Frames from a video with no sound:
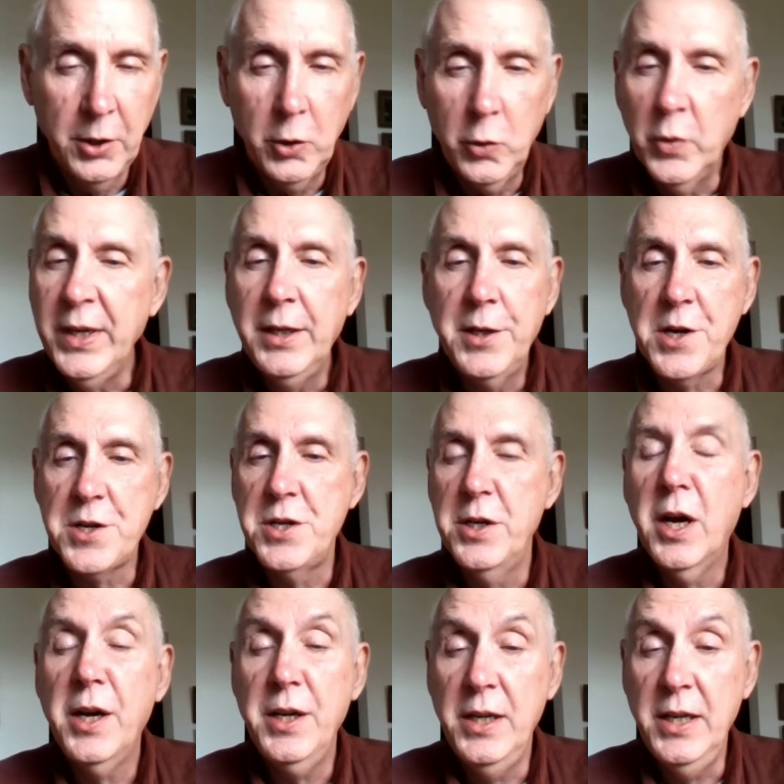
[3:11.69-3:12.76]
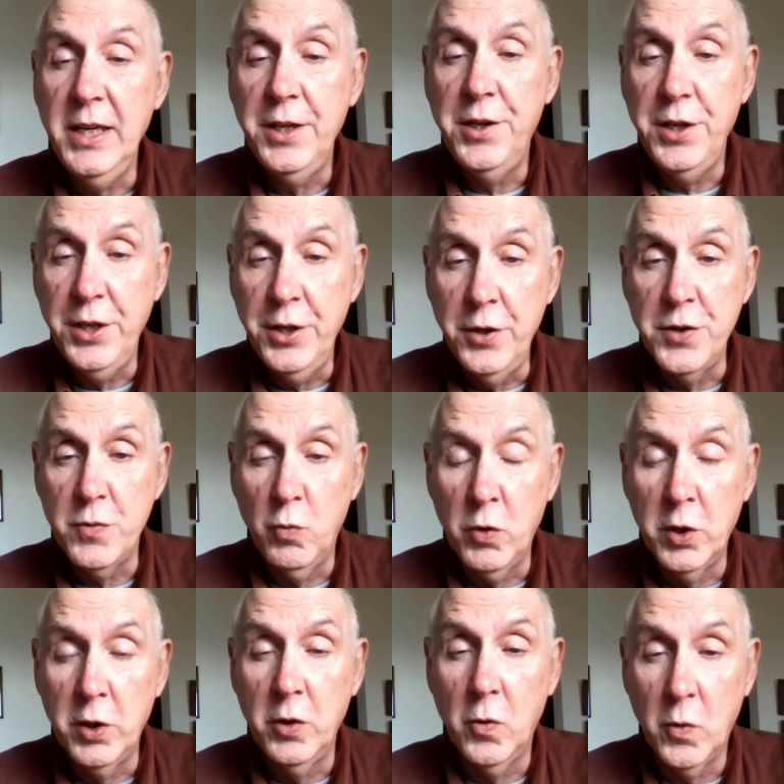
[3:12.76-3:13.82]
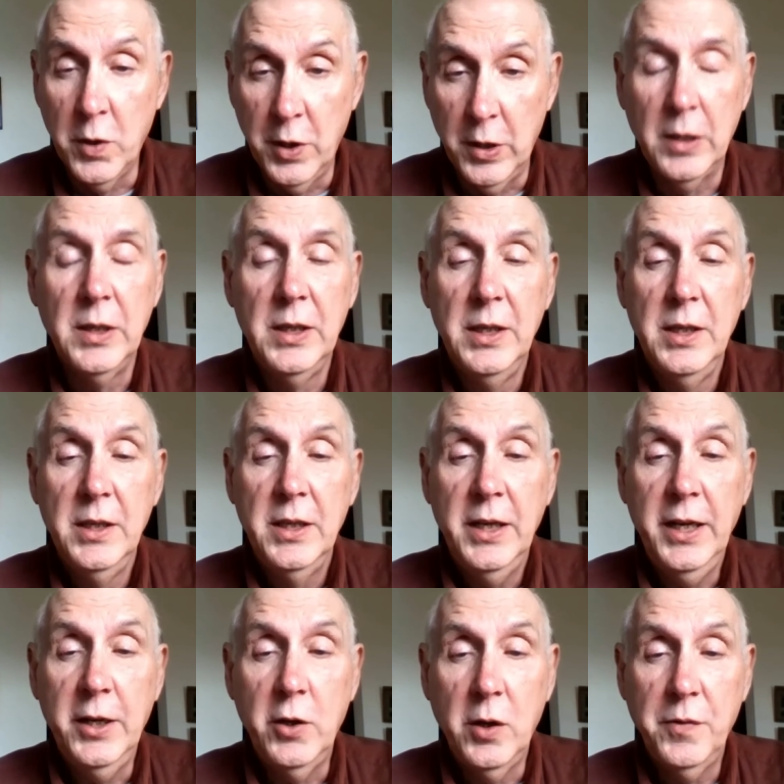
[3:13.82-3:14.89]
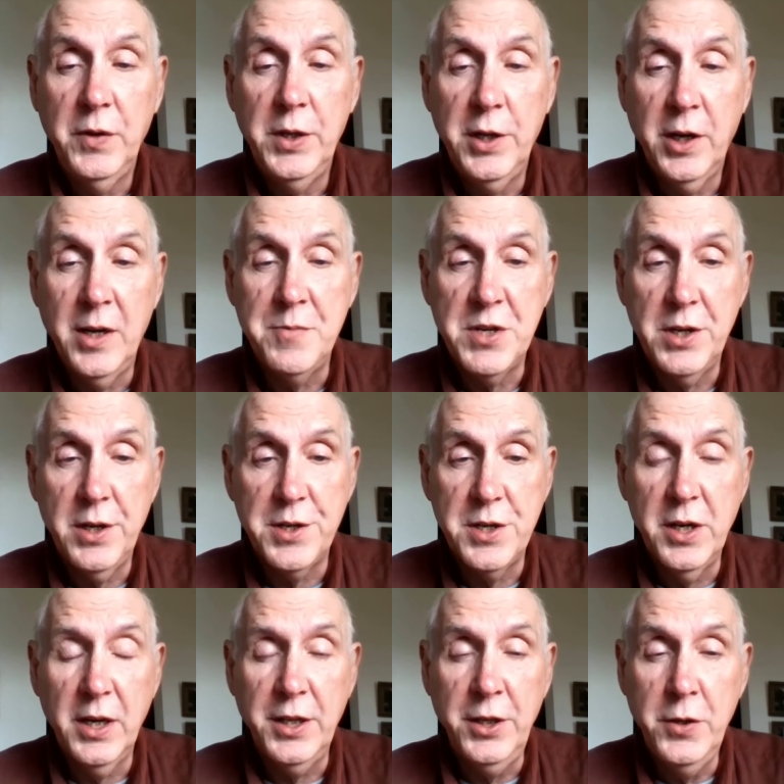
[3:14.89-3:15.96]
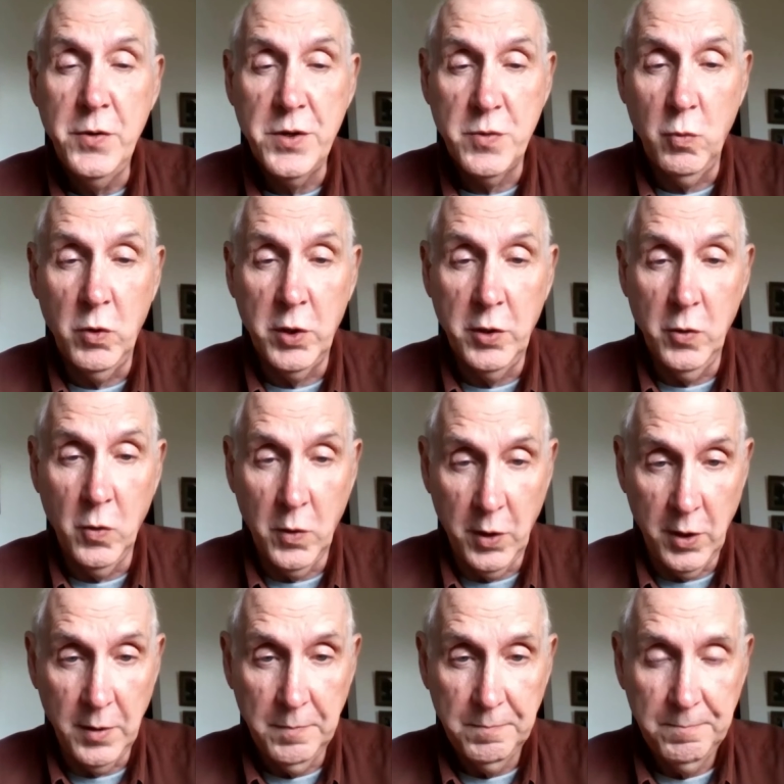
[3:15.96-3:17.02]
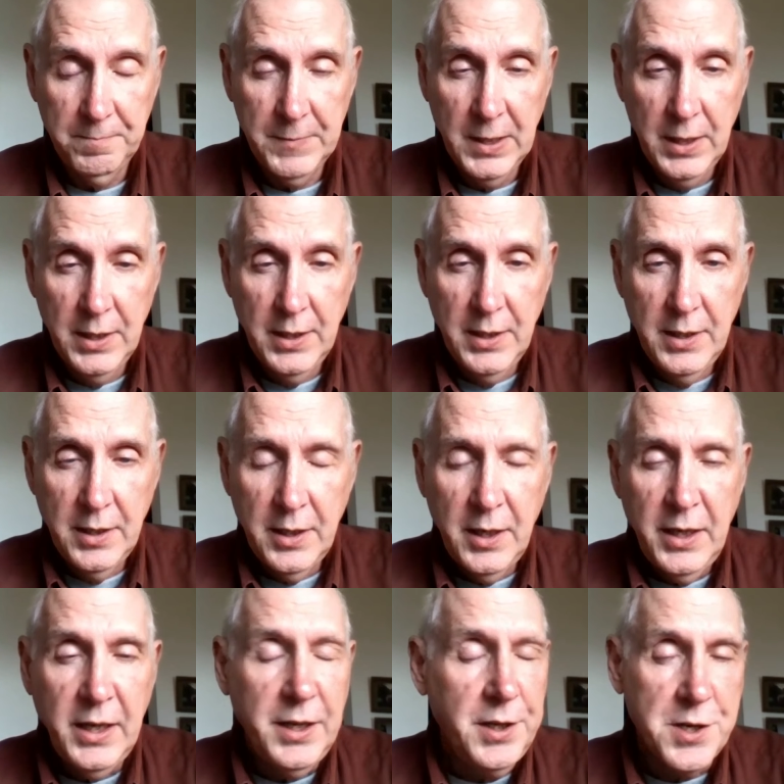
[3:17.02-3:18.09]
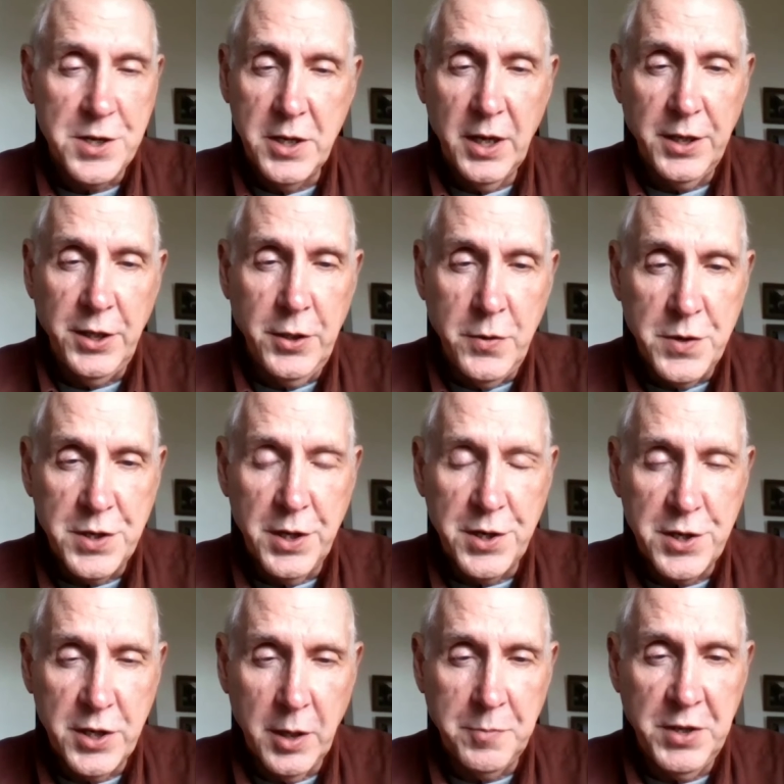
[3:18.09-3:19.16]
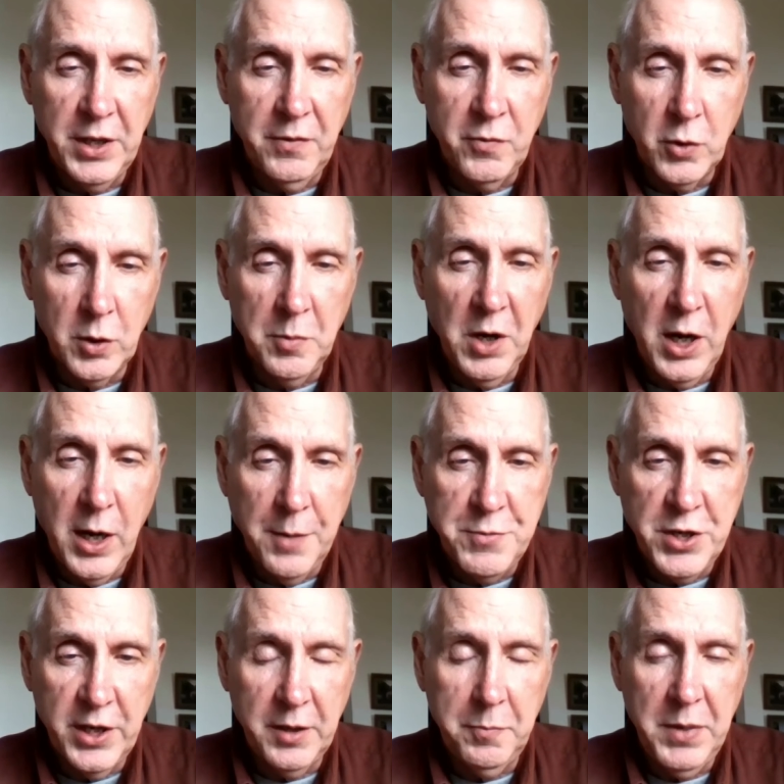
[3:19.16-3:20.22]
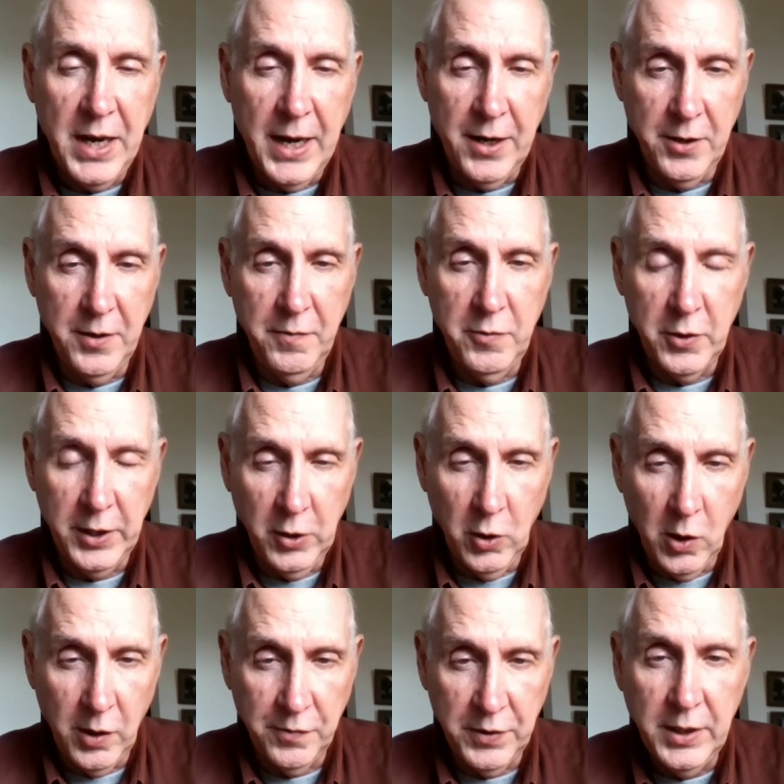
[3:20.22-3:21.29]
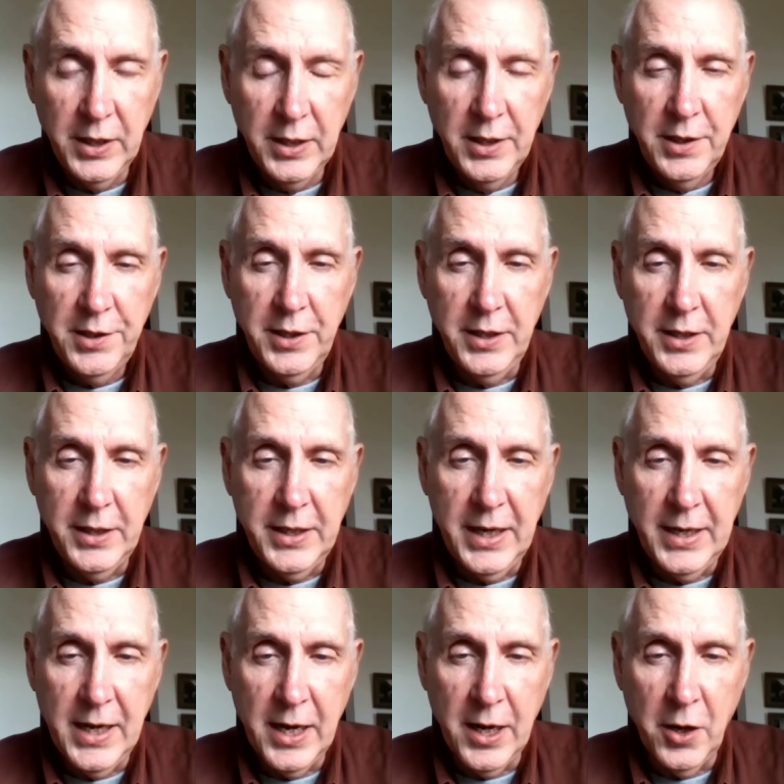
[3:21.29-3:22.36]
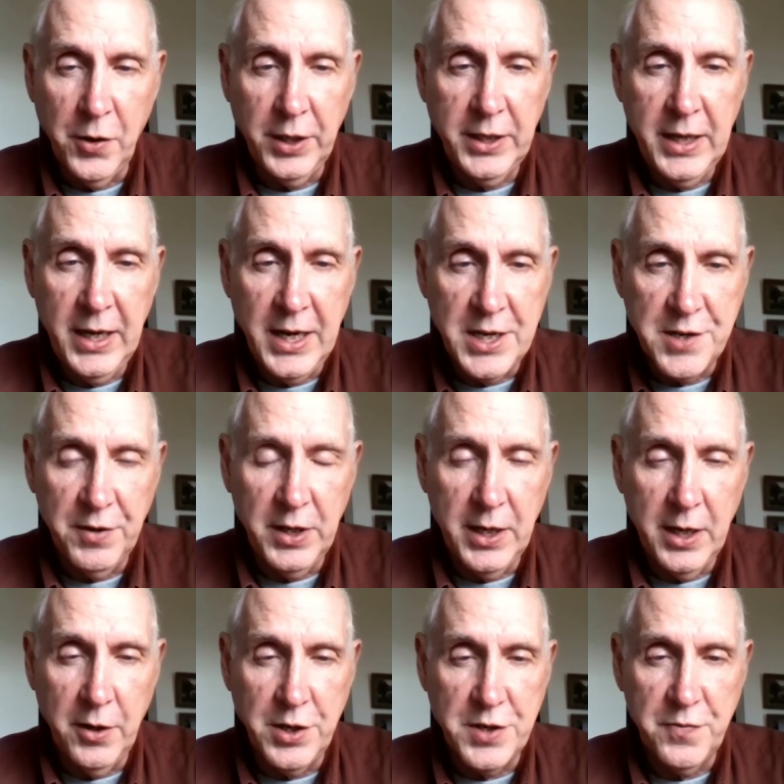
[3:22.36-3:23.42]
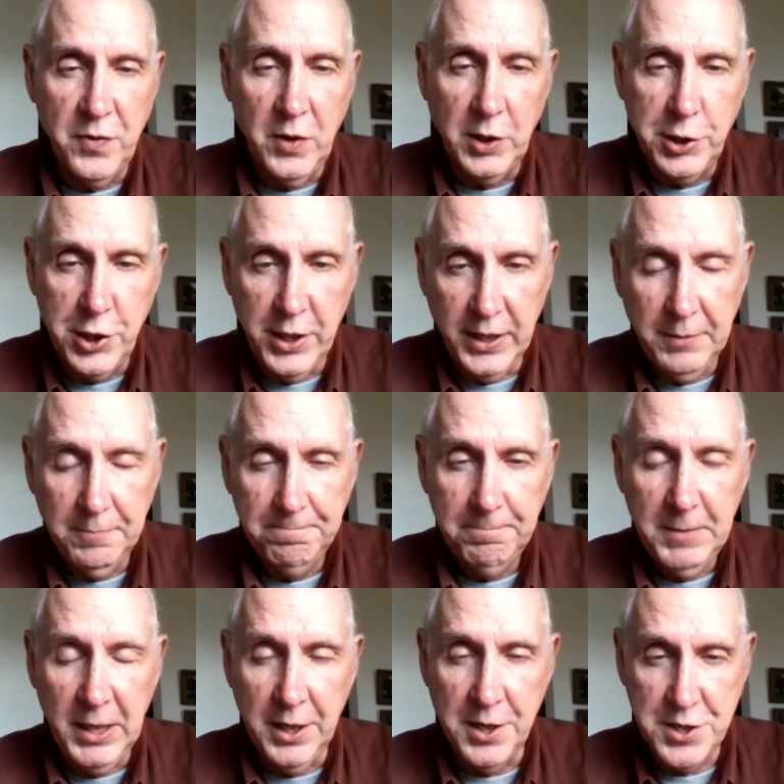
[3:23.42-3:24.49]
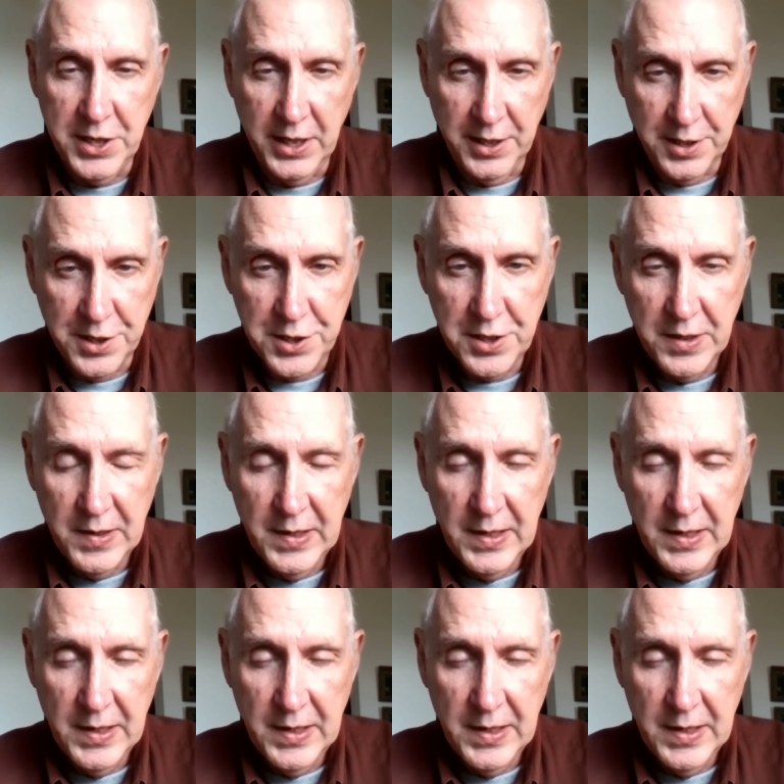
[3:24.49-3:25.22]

Greek does not need to use word order, and oftentimes it does not use word order. It does not use the subject-verb-object pattern very often to indicate how the case of a noun is functioning in a sentence.